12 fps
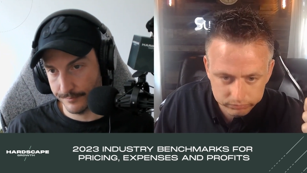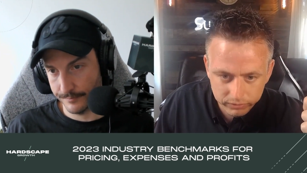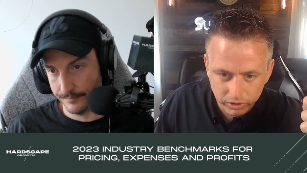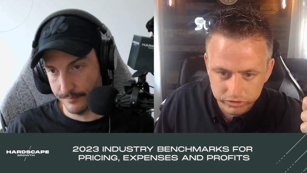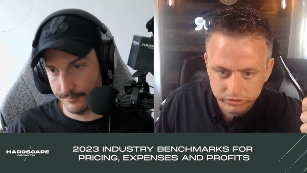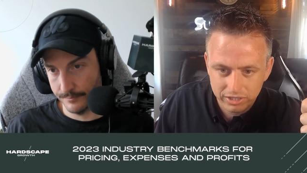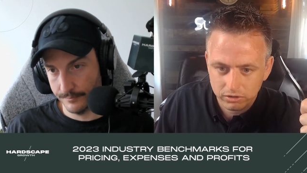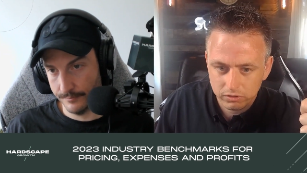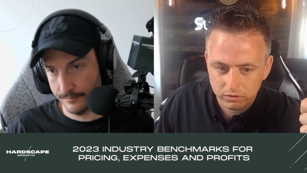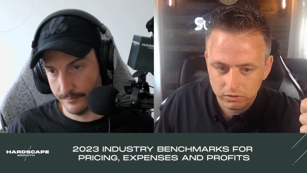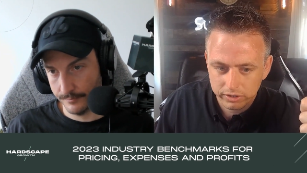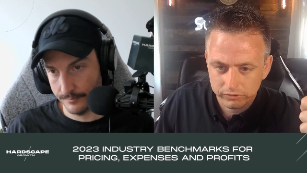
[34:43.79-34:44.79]
Speaker 1: 10 to 30s
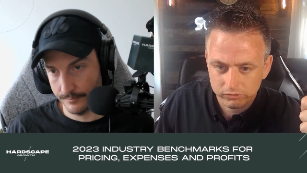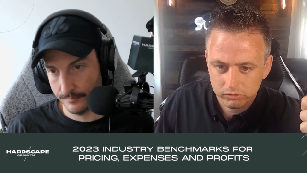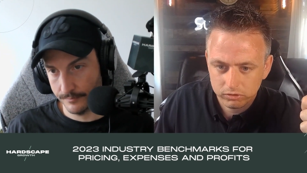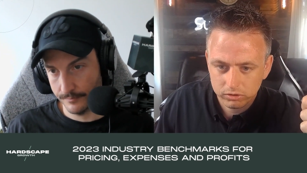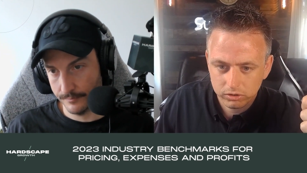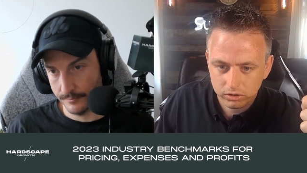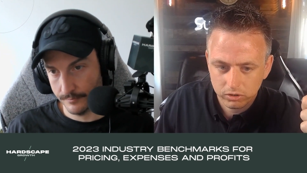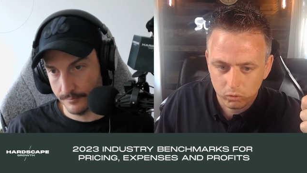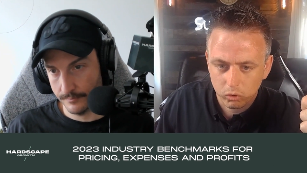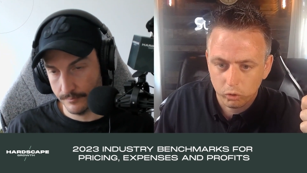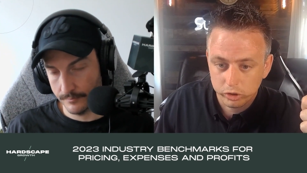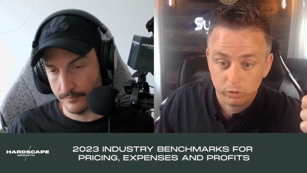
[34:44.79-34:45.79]
mm-hmm. or, or, your
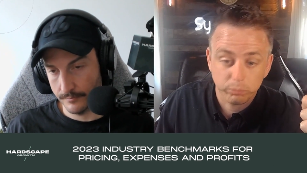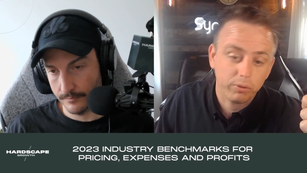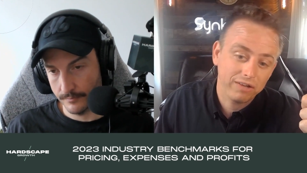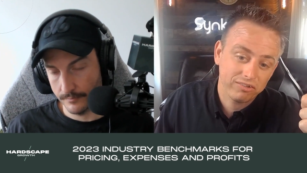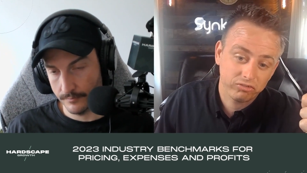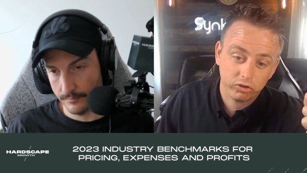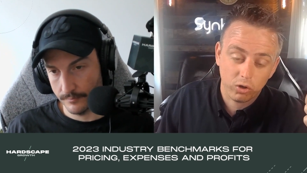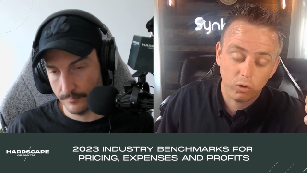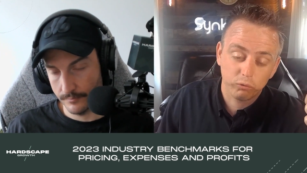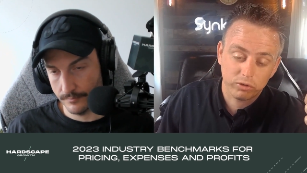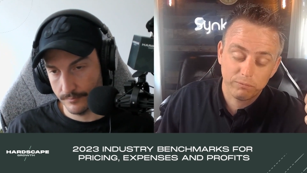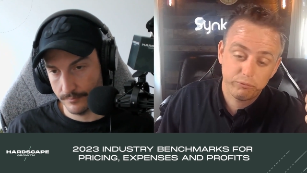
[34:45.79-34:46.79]
price has to go from
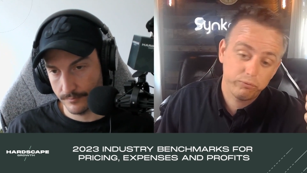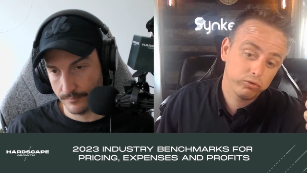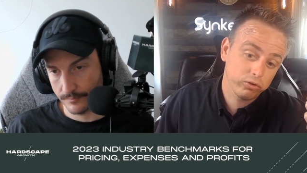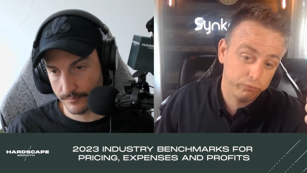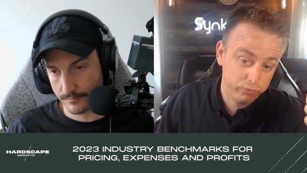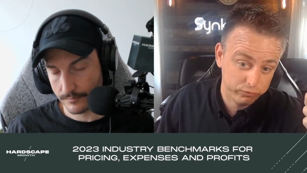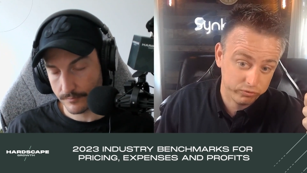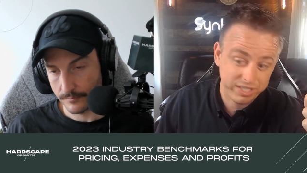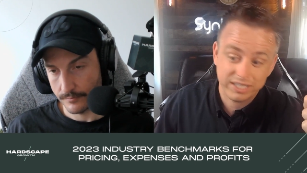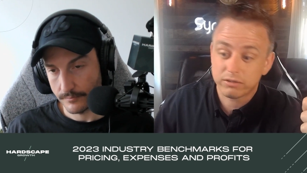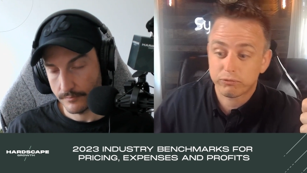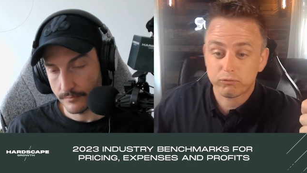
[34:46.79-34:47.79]
to 15 to
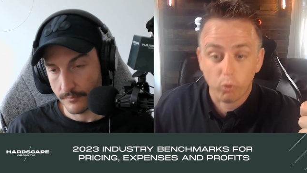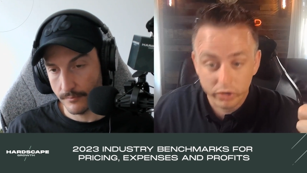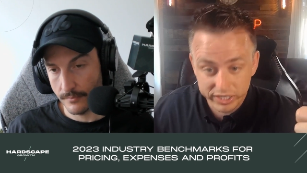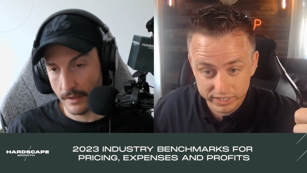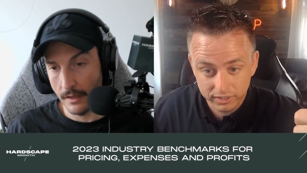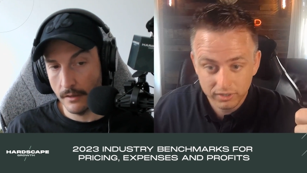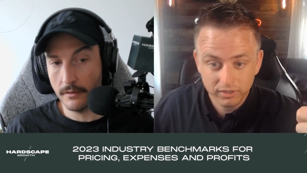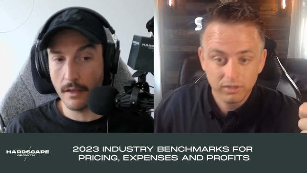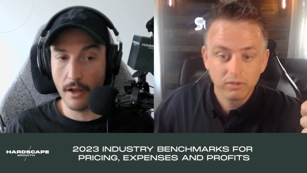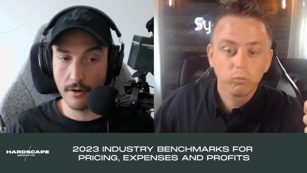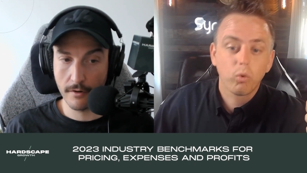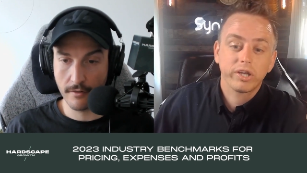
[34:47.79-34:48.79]
40 what
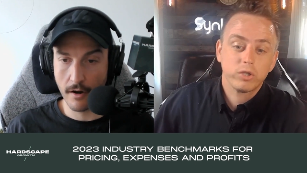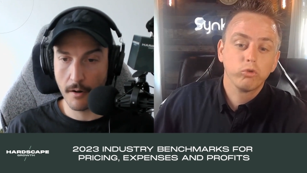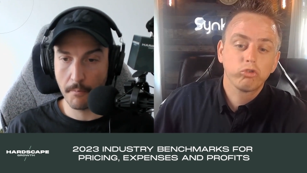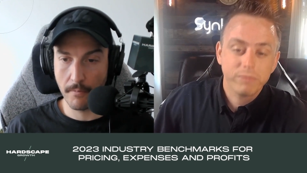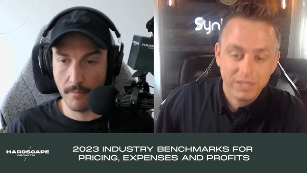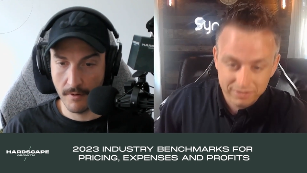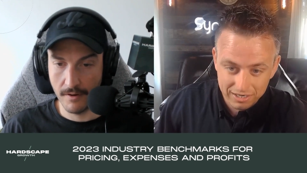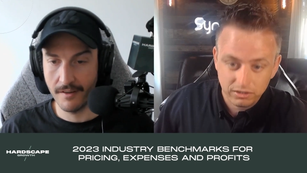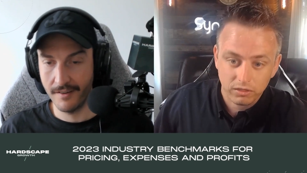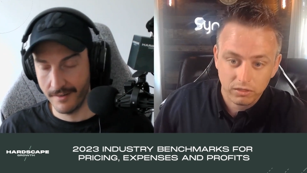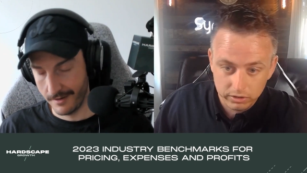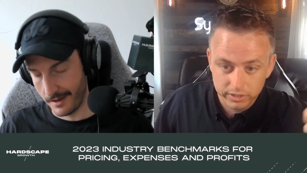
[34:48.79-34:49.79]
no, used to be 10 to
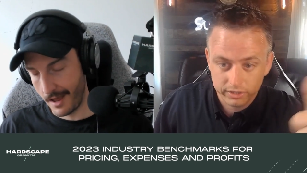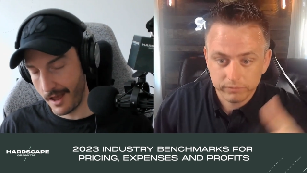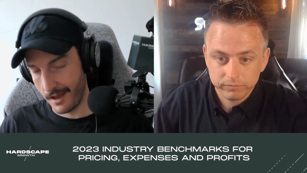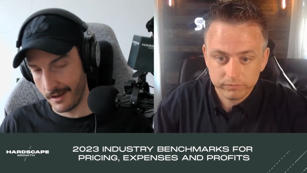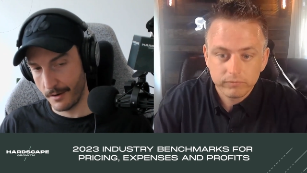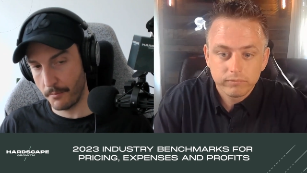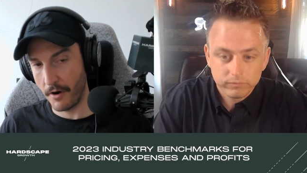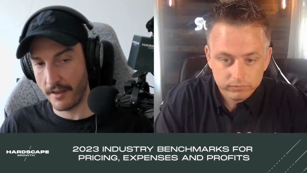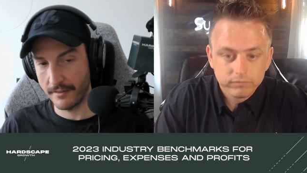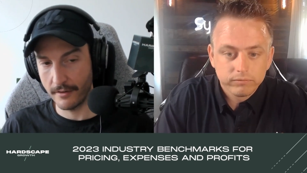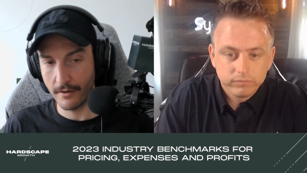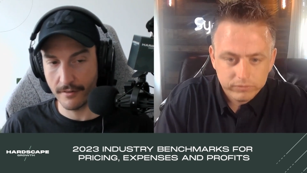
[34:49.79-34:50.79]
30
Speaker 2: yeah you're
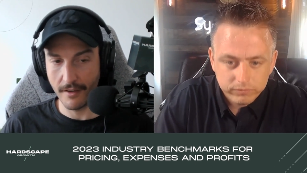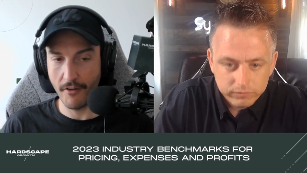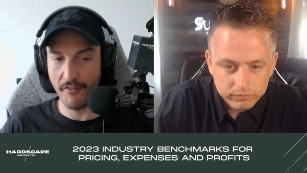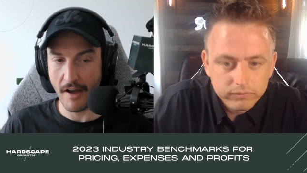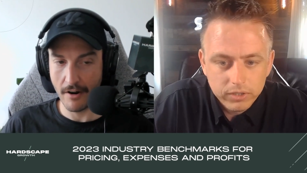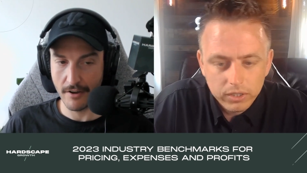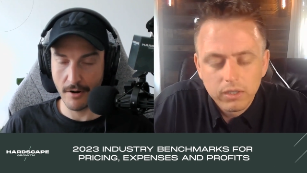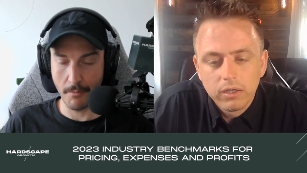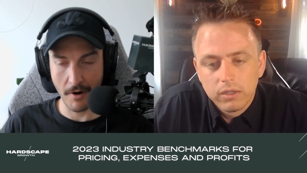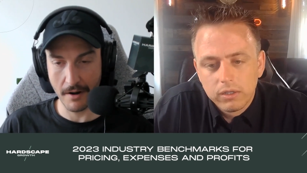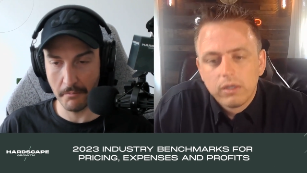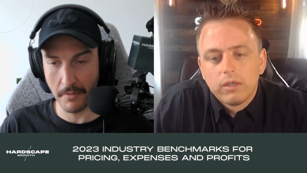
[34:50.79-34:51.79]
pricing yourself out of your
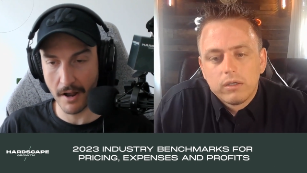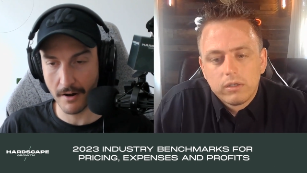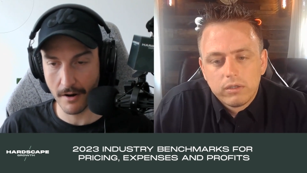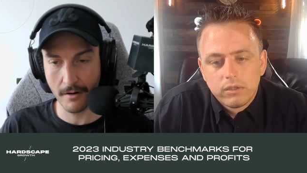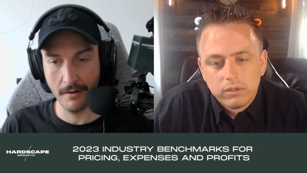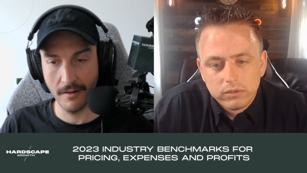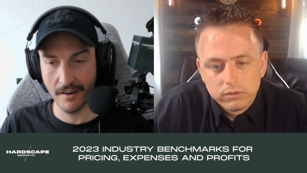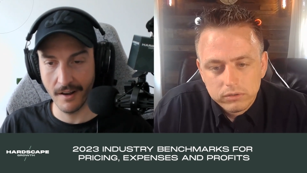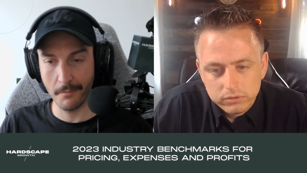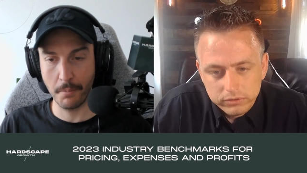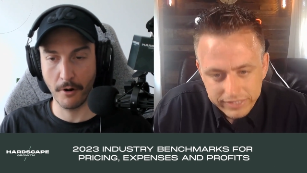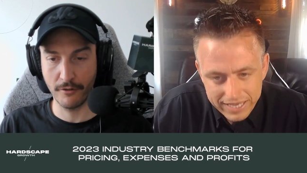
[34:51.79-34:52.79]
bread and butter
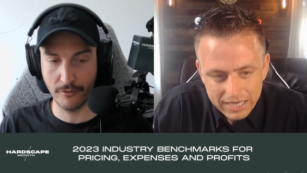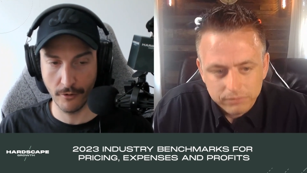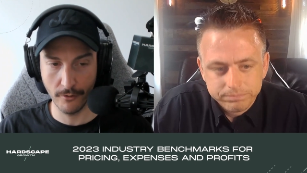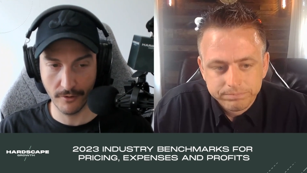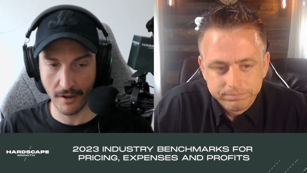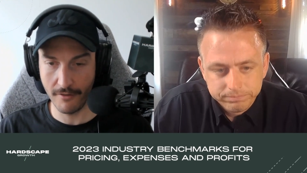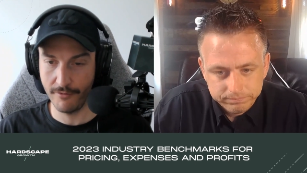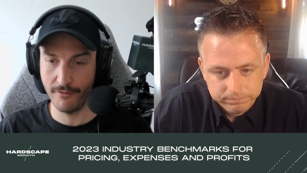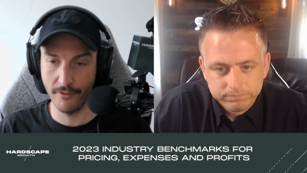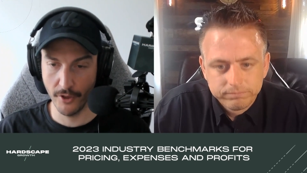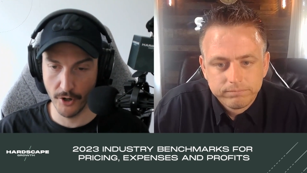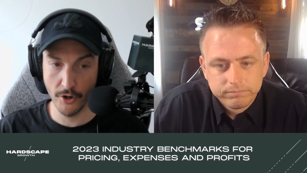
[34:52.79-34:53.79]
yeah. in pursuit of
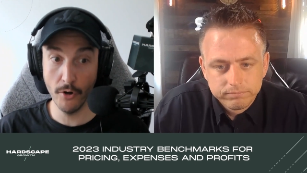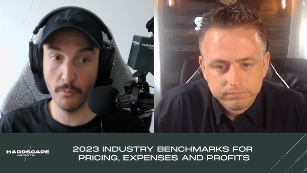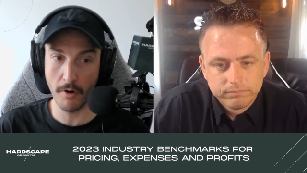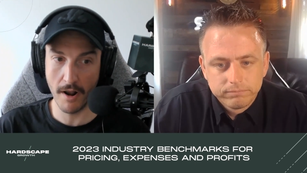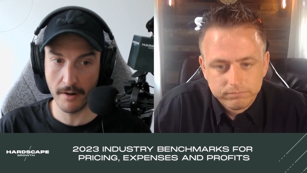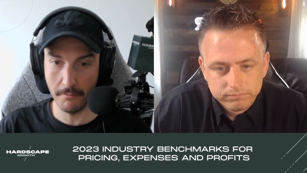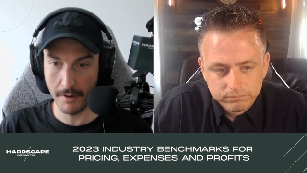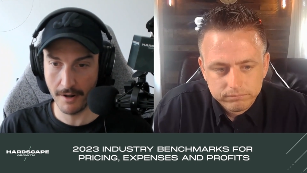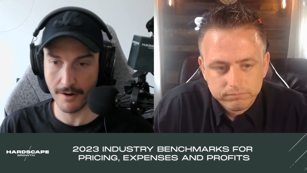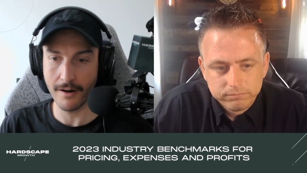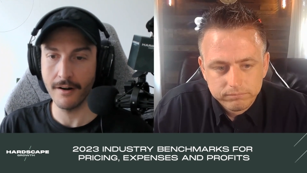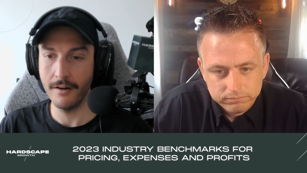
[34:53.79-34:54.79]
the new bread and
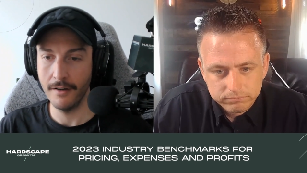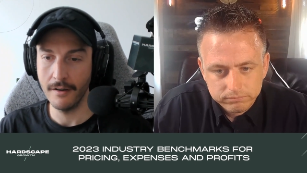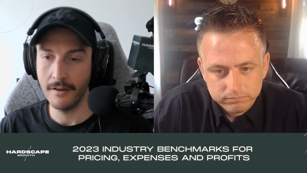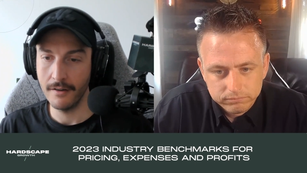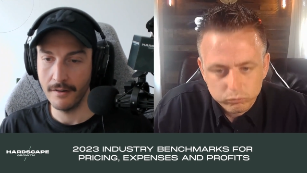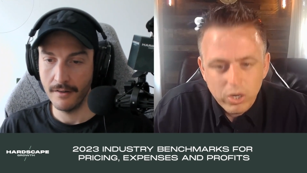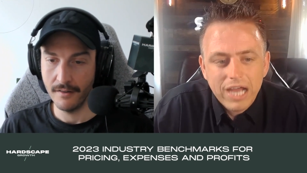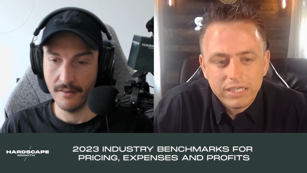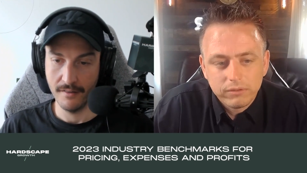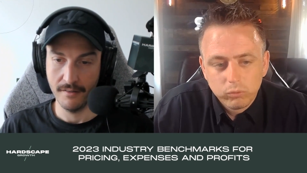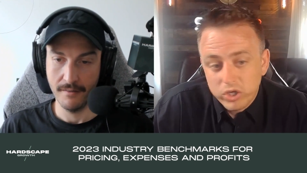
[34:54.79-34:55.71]
butter
Speaker 1: right which